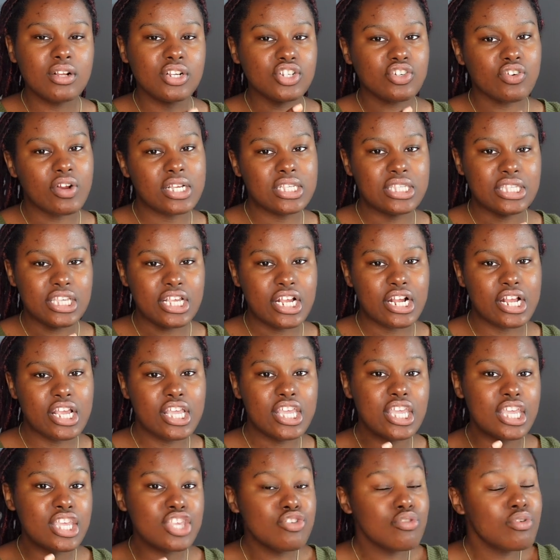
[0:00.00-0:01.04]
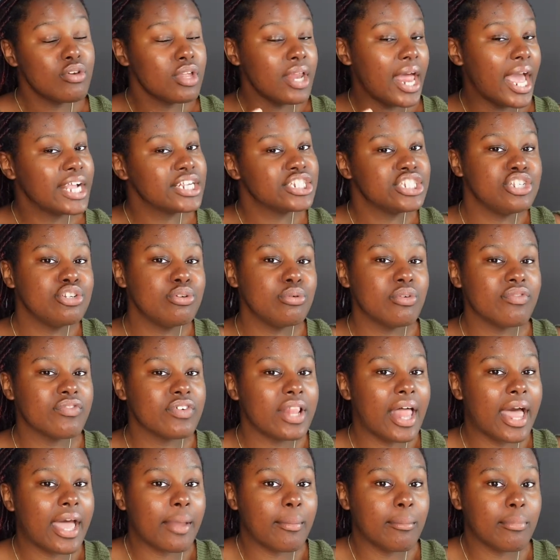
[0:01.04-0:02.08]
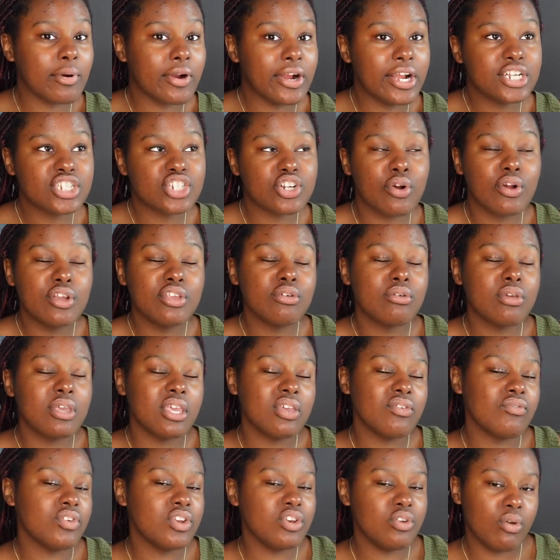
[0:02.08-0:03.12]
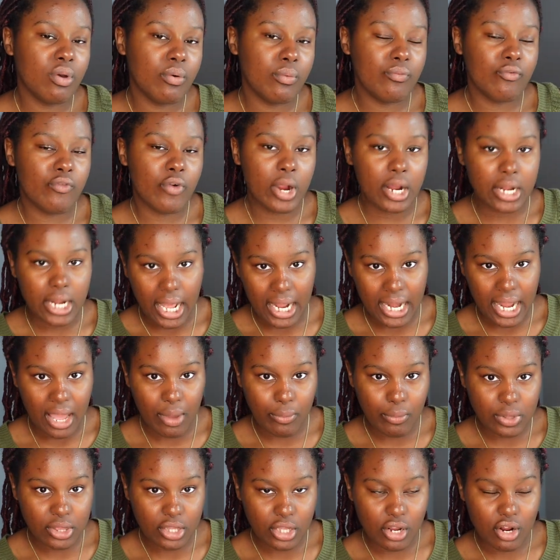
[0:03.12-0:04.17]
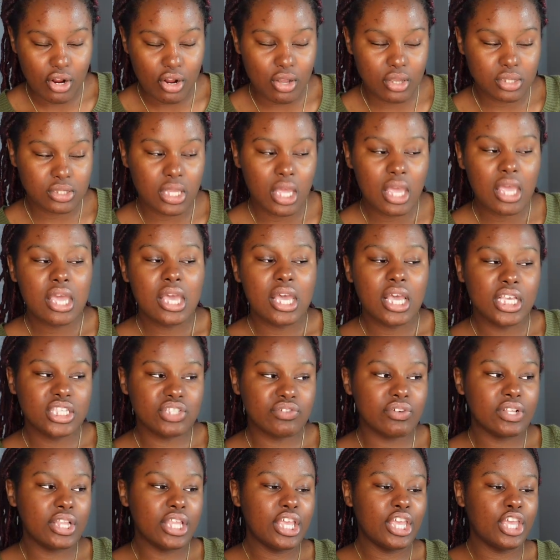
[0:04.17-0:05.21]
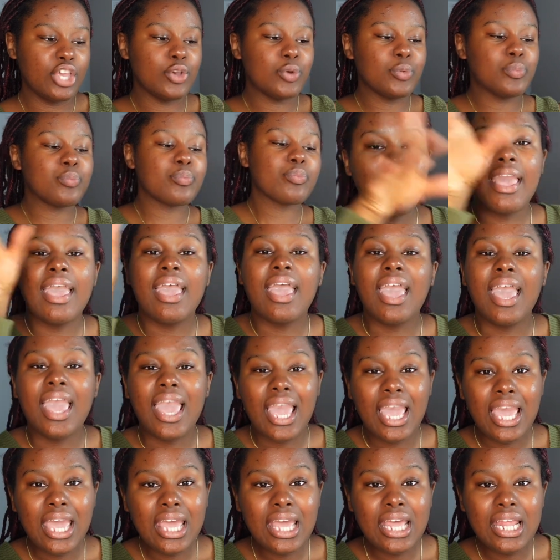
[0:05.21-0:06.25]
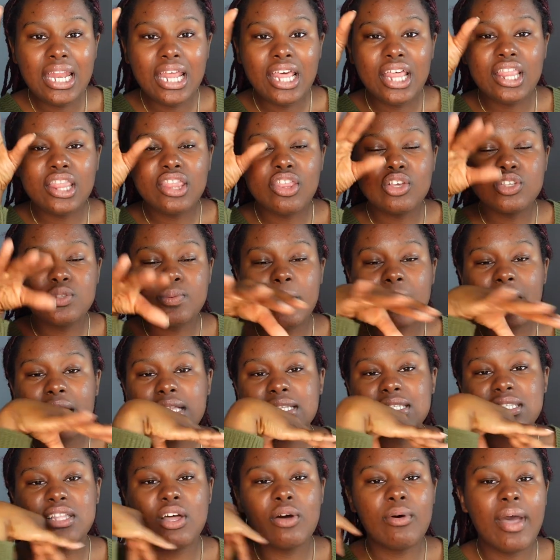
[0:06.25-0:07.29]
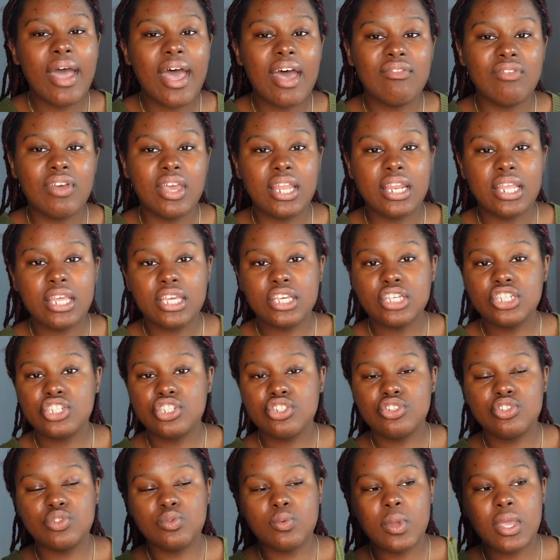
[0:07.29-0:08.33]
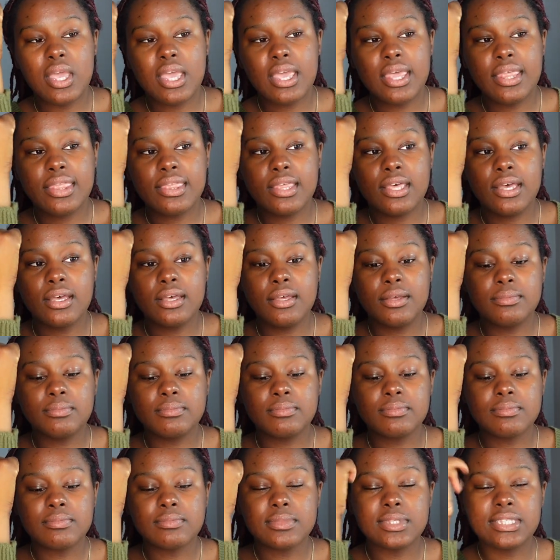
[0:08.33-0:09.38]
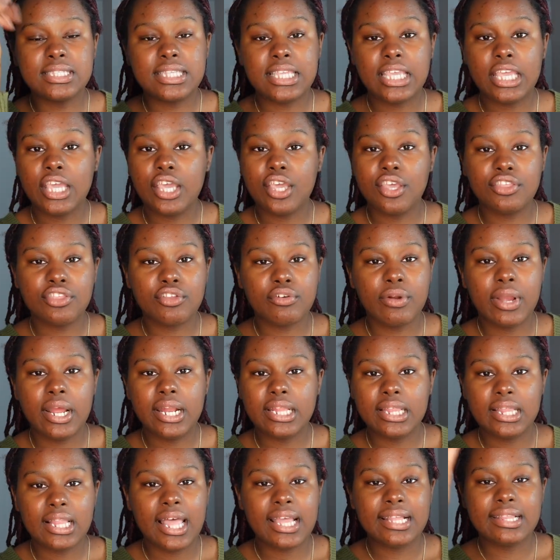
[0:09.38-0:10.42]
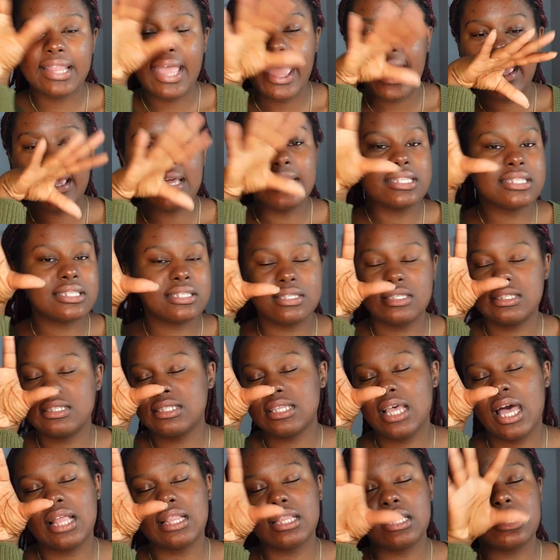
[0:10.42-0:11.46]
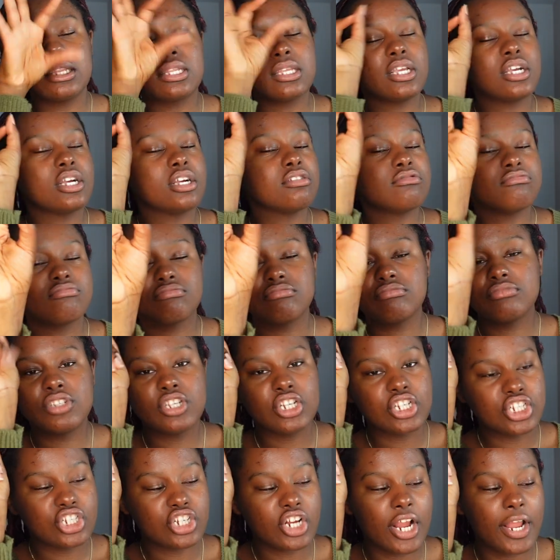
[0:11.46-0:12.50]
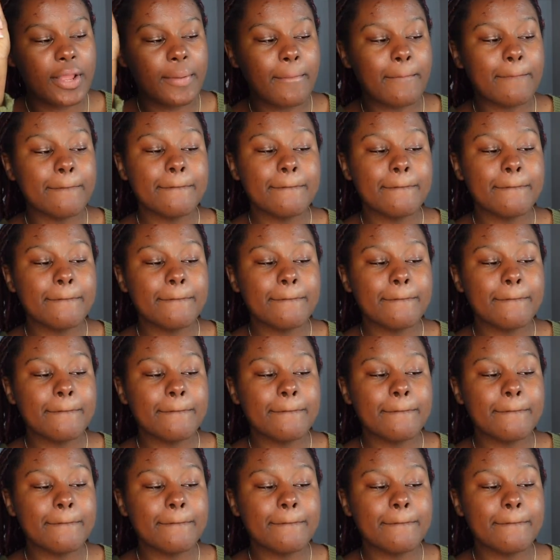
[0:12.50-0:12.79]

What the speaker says: dressier. You could actually do it for like brunch, or you could even do it for a night out with the girls. It's really cute. And those pants don't have any issues with seeing through or anything like that. It's solid, you're straight.